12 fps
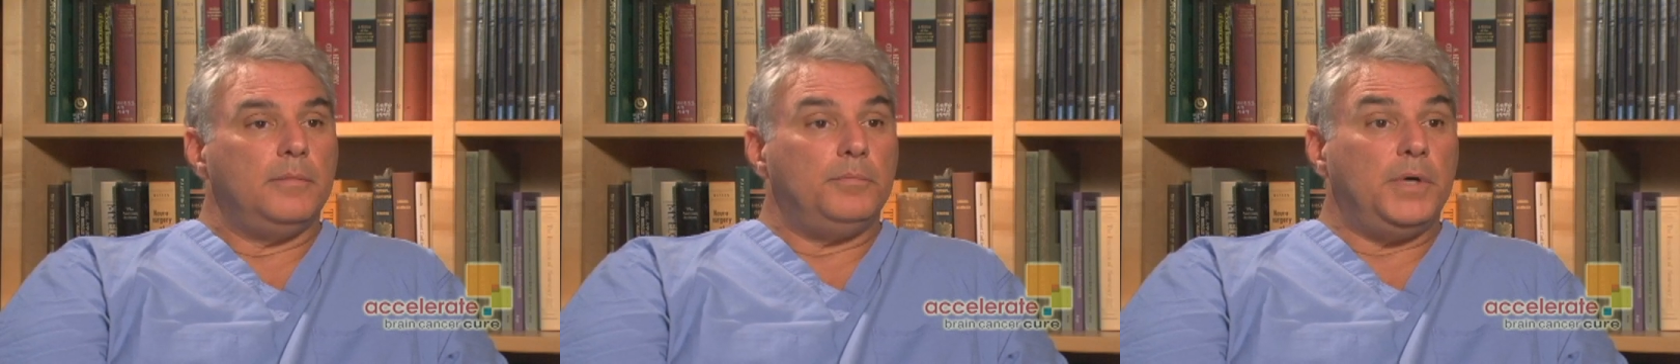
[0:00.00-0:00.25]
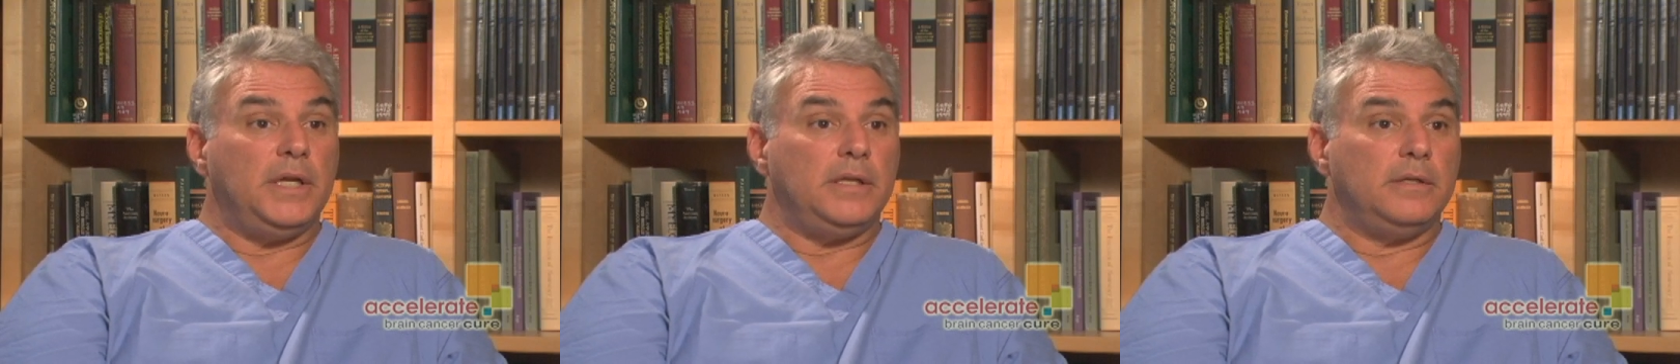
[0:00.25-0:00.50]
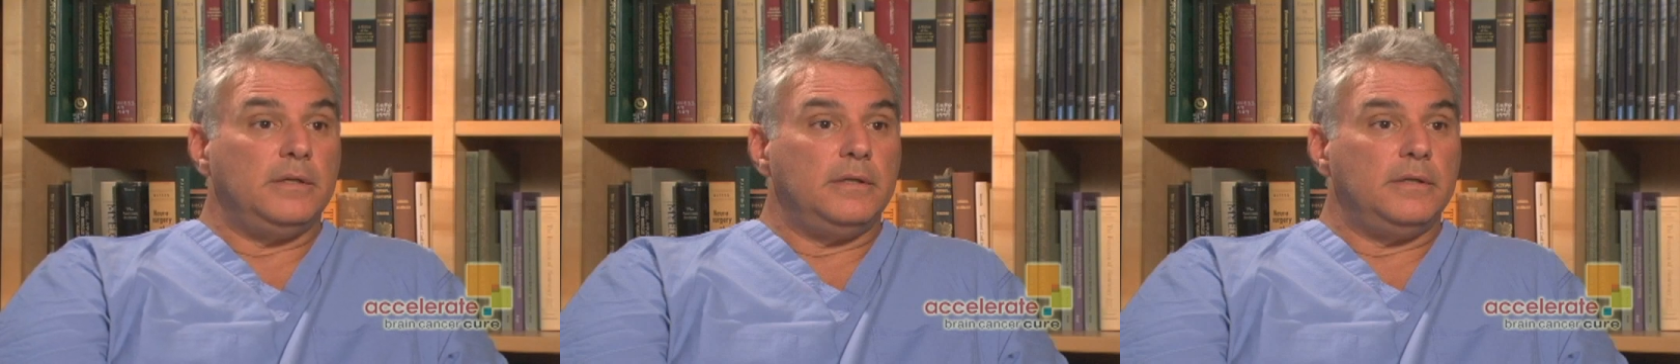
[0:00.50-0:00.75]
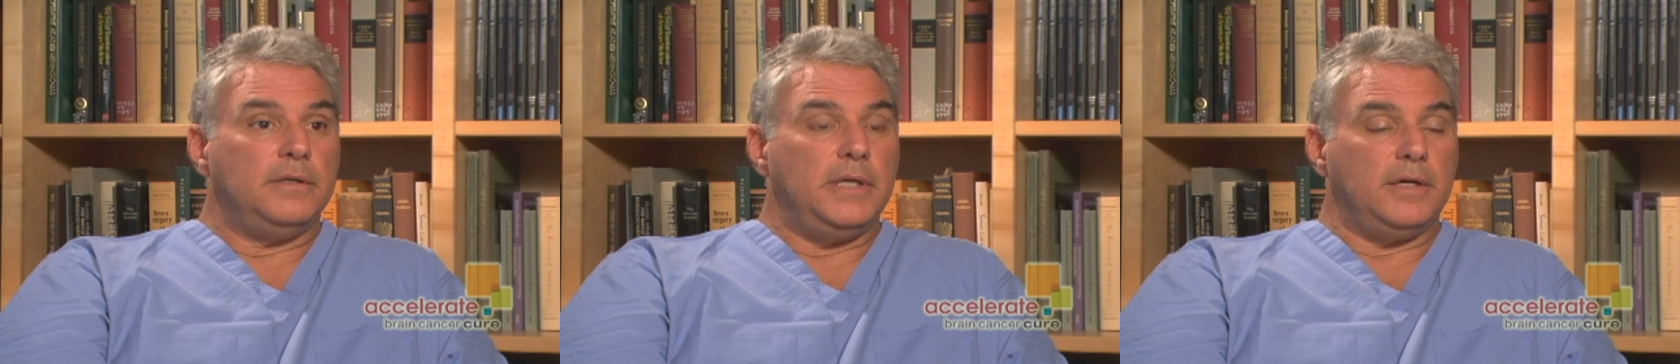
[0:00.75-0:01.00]
but
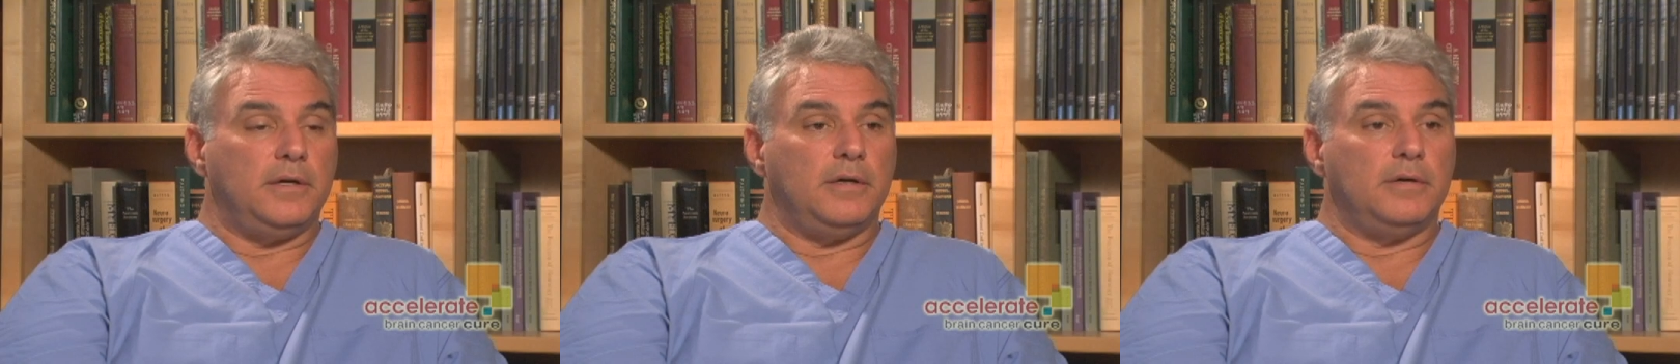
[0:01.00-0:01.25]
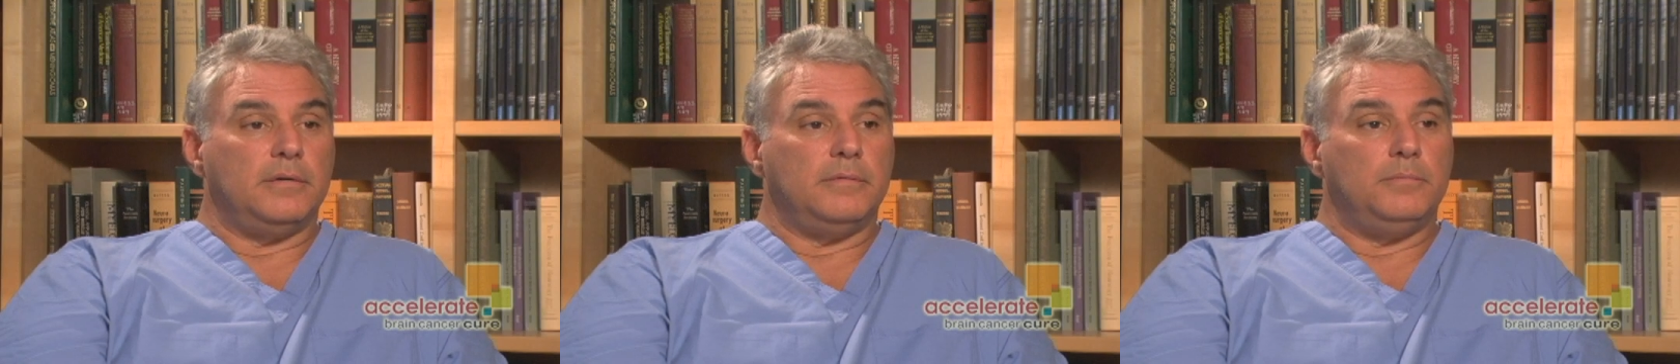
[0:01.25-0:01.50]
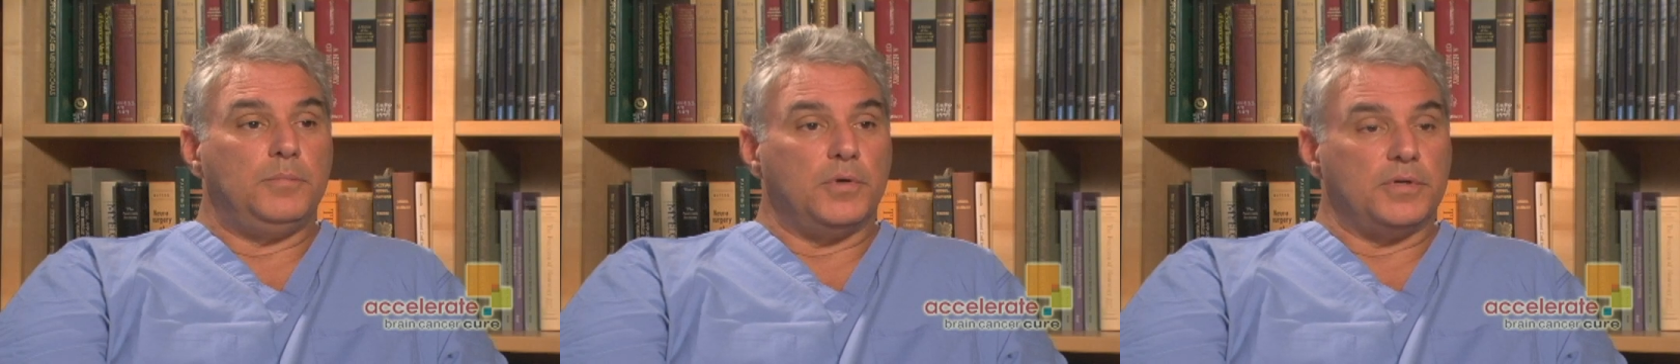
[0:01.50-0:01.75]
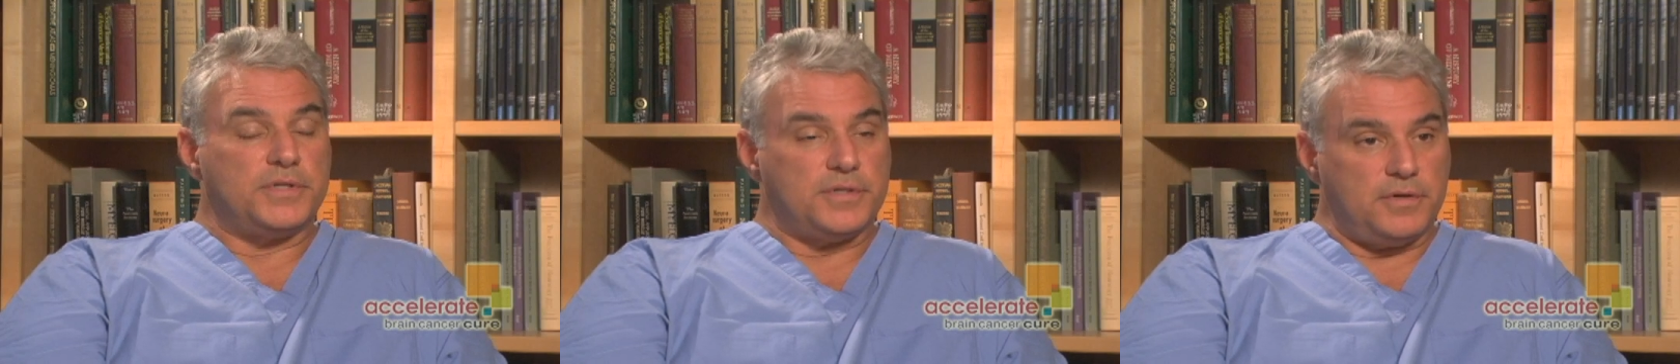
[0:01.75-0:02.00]
they are
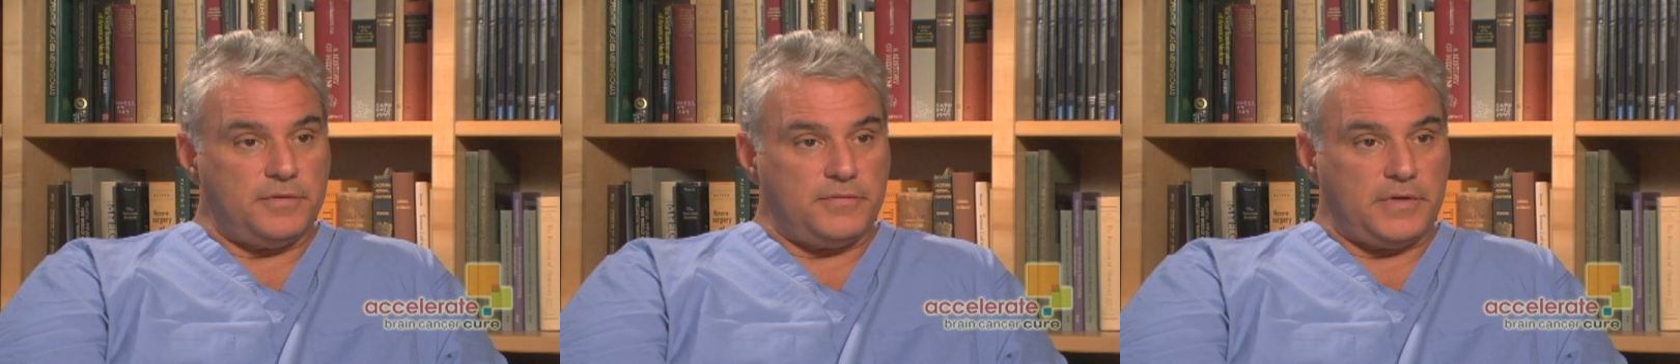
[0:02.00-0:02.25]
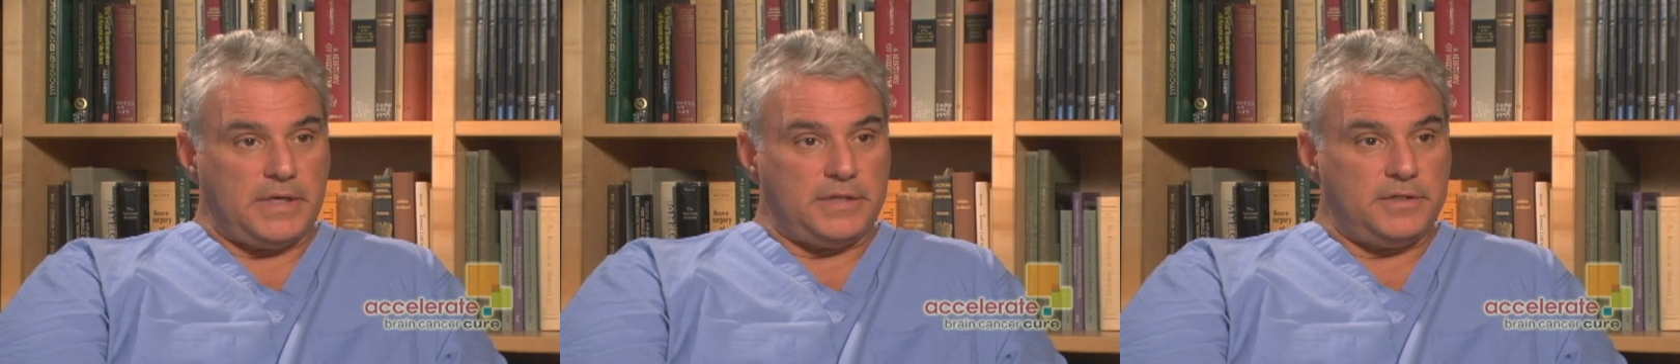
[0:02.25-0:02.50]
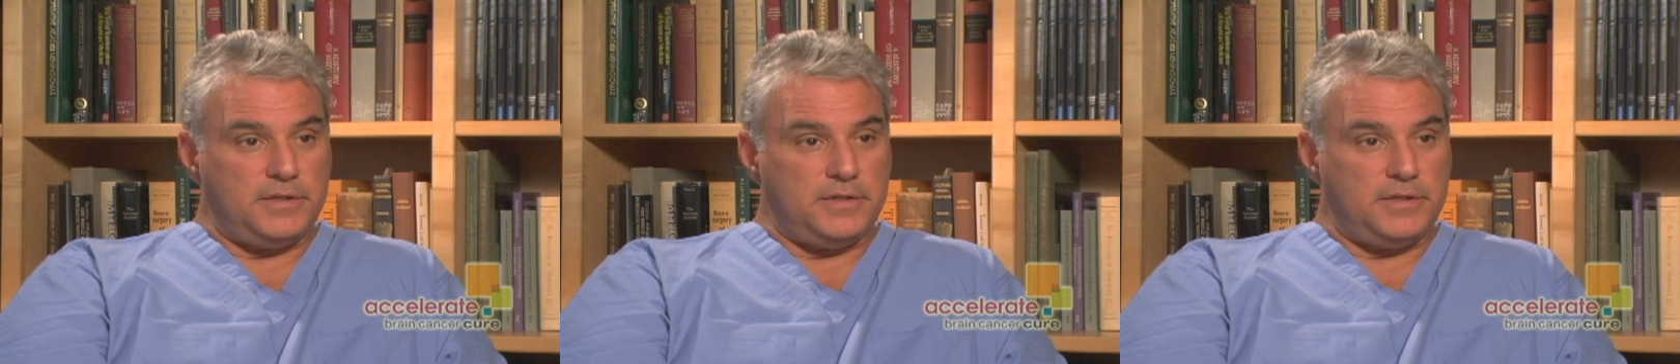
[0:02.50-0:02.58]
board certified